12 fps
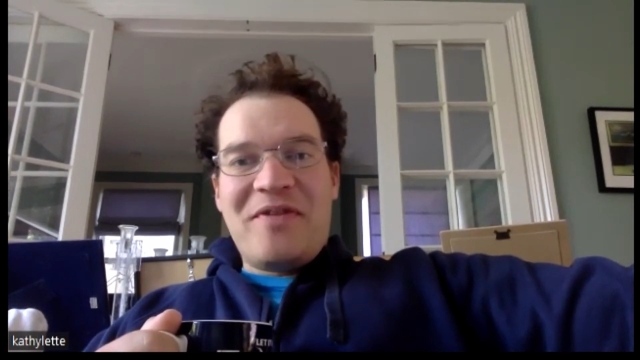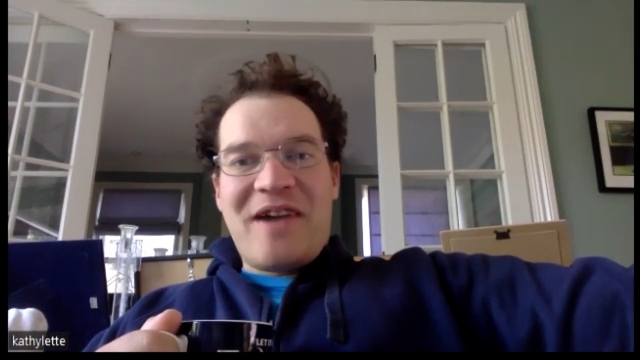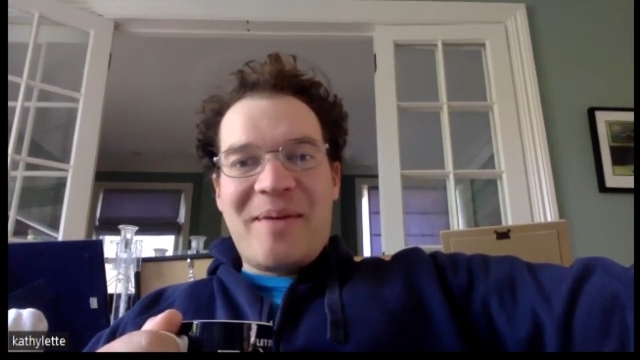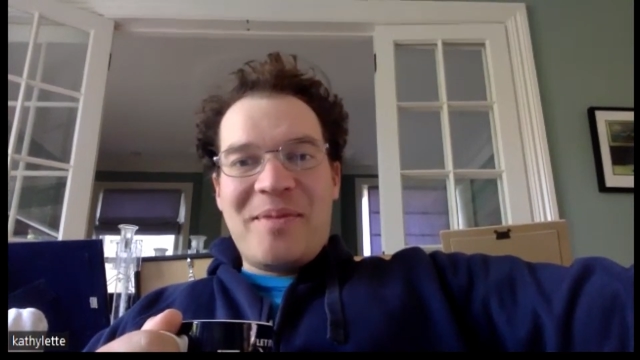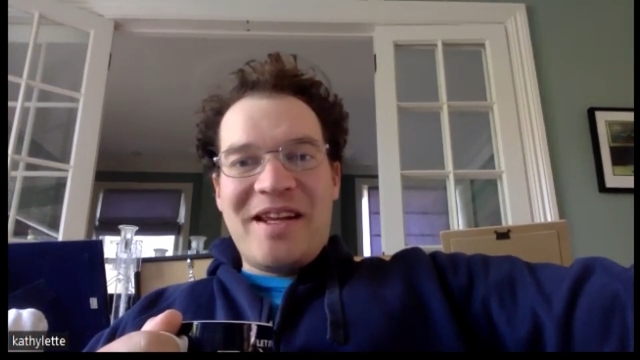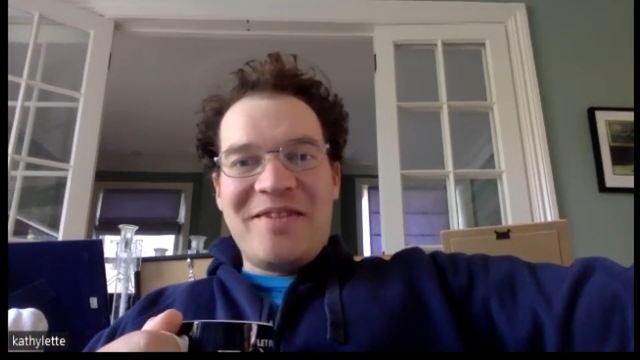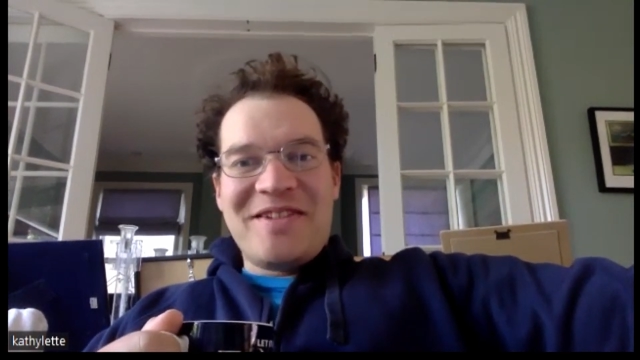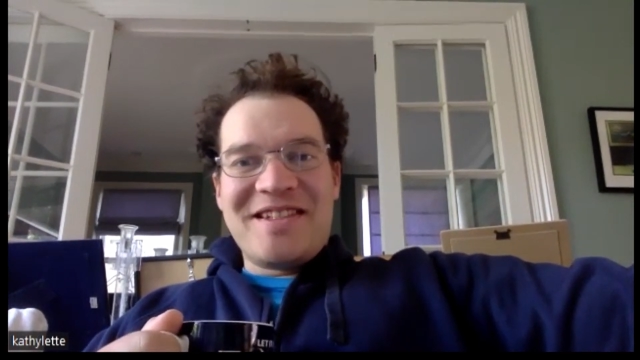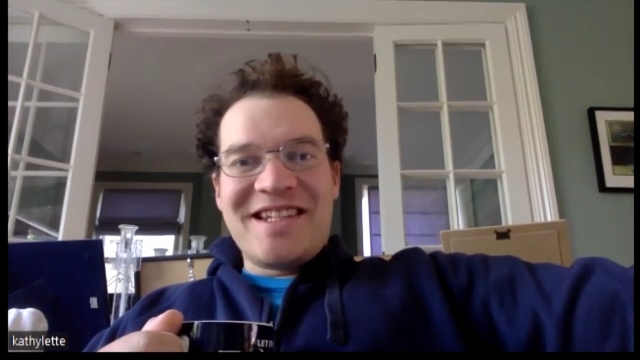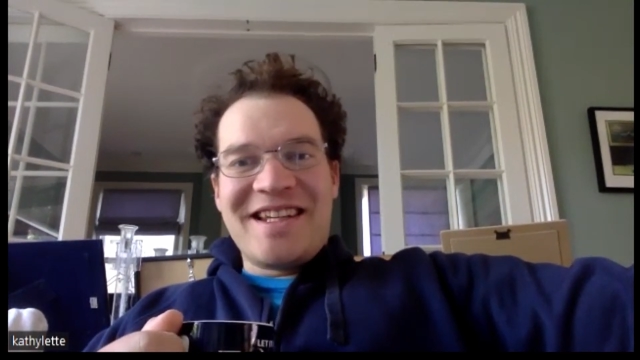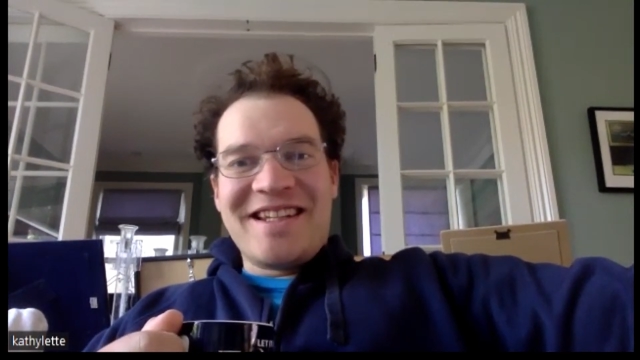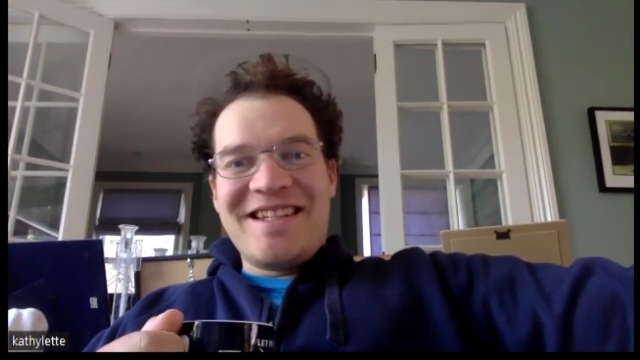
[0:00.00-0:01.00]
family for
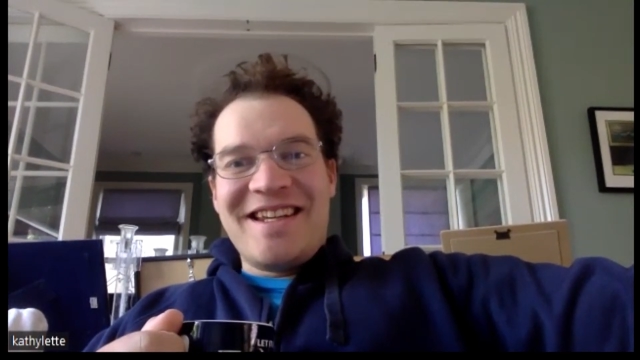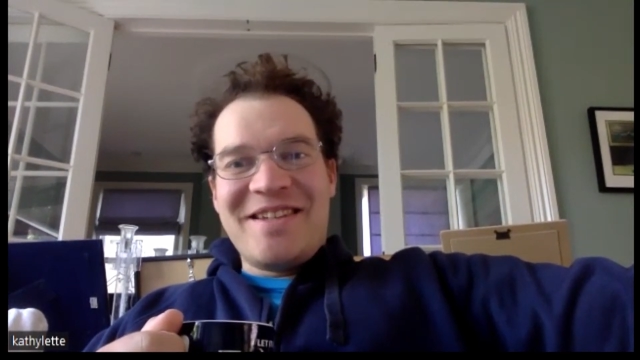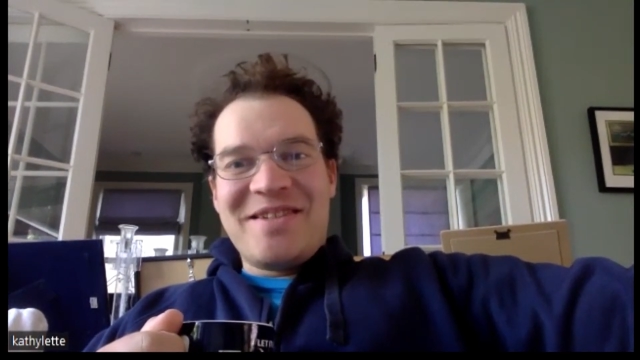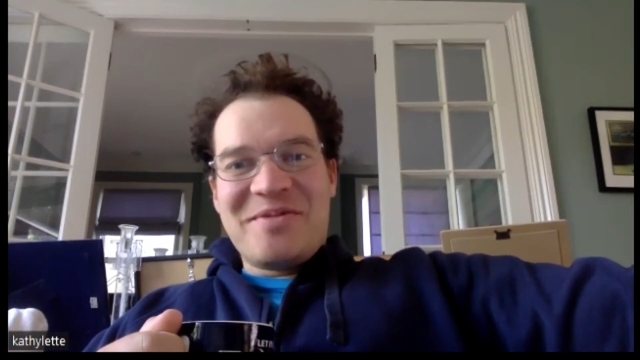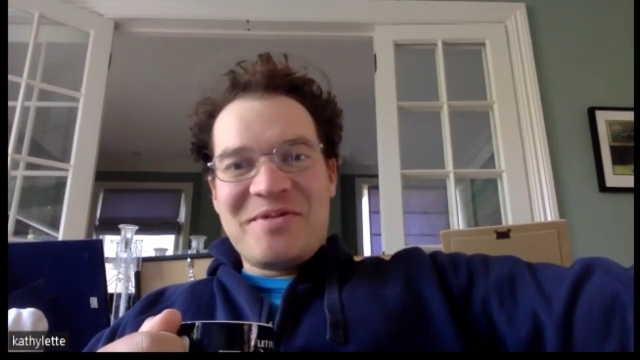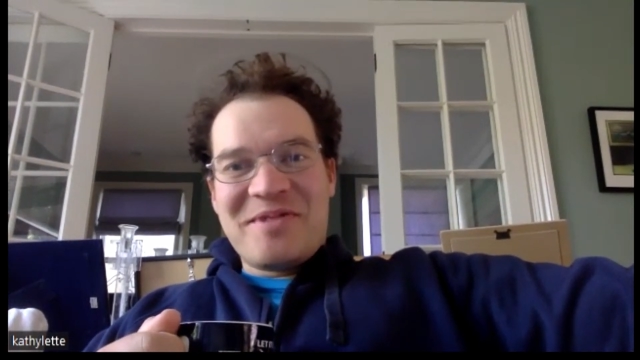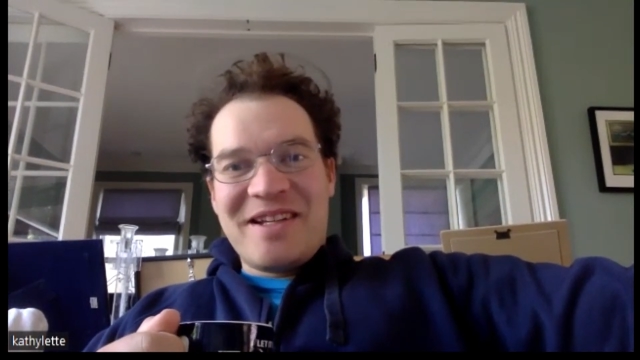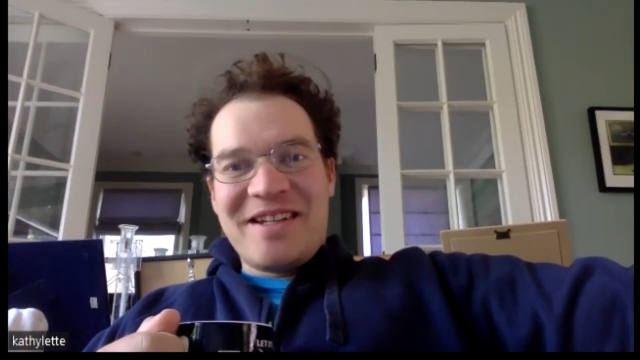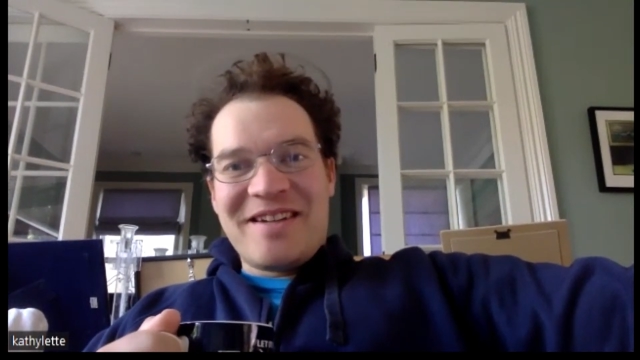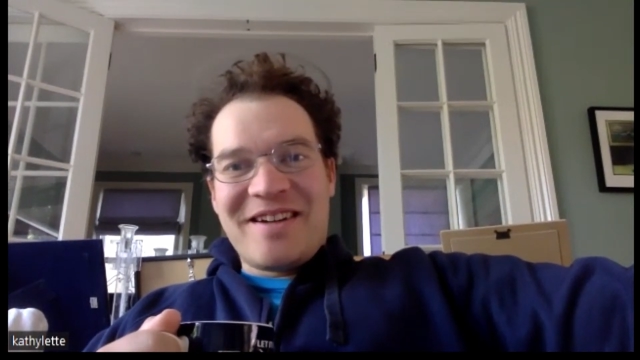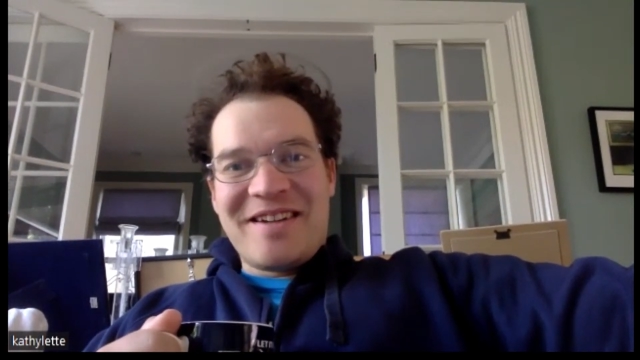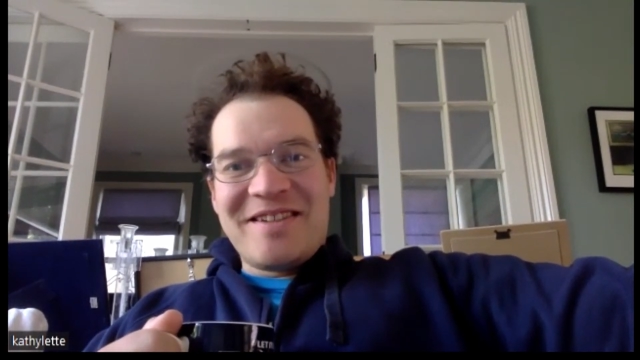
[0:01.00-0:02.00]
6 years was
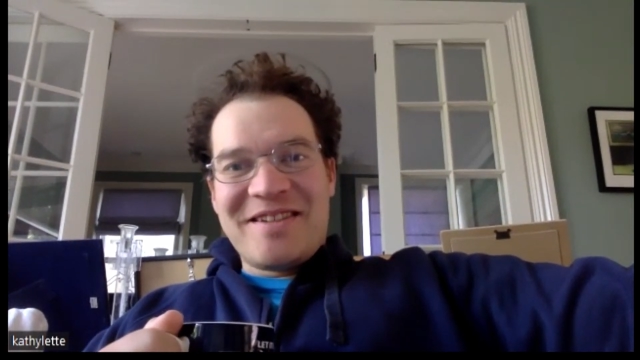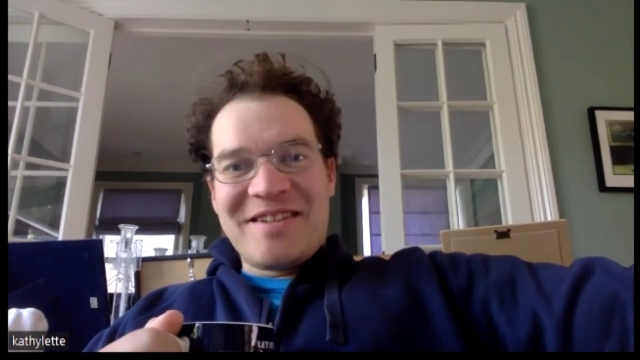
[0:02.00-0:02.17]
really nice.